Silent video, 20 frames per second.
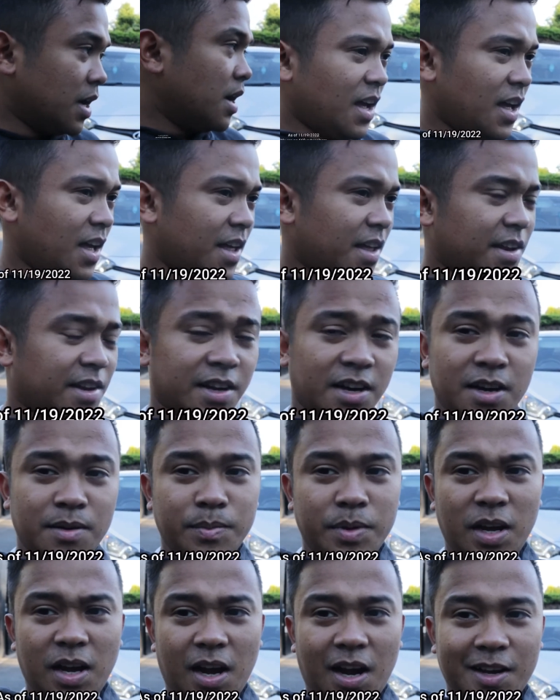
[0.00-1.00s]
And
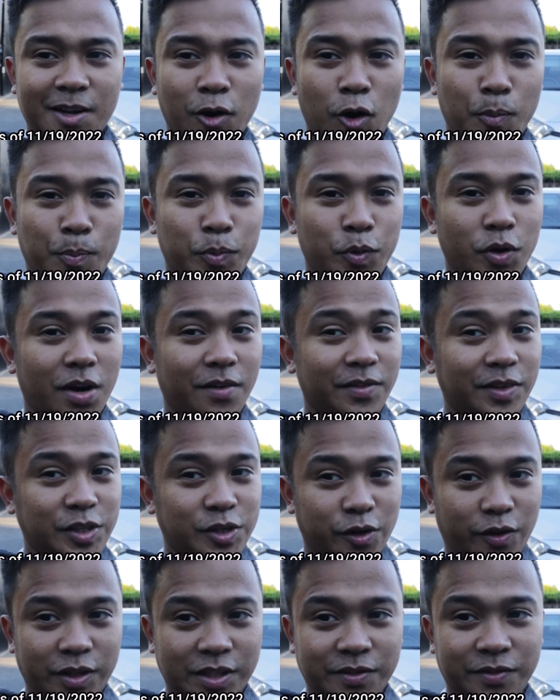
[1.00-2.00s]
yeah, I hope you have
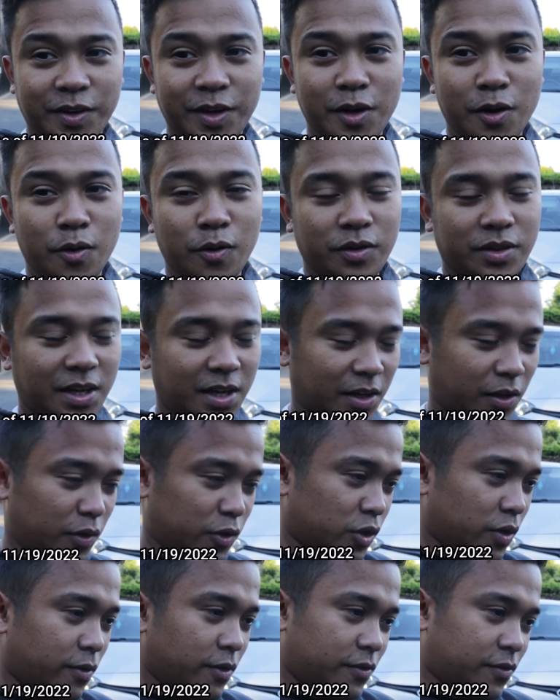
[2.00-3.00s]
enjoyed this video. Thank you
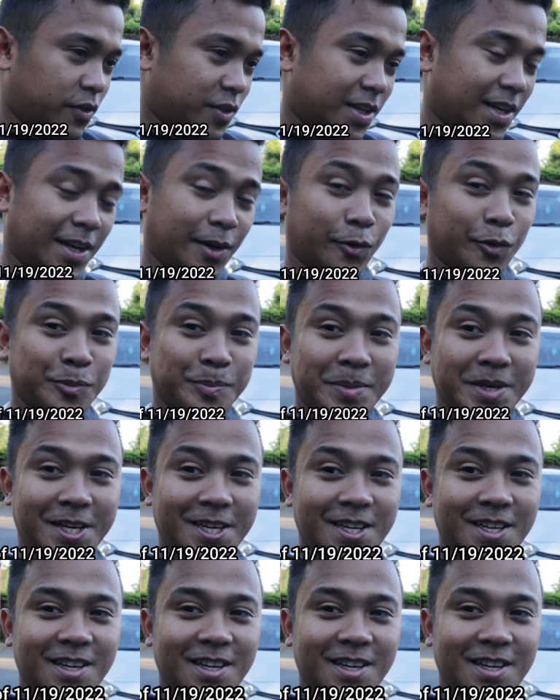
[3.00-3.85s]
so much for chilling with me.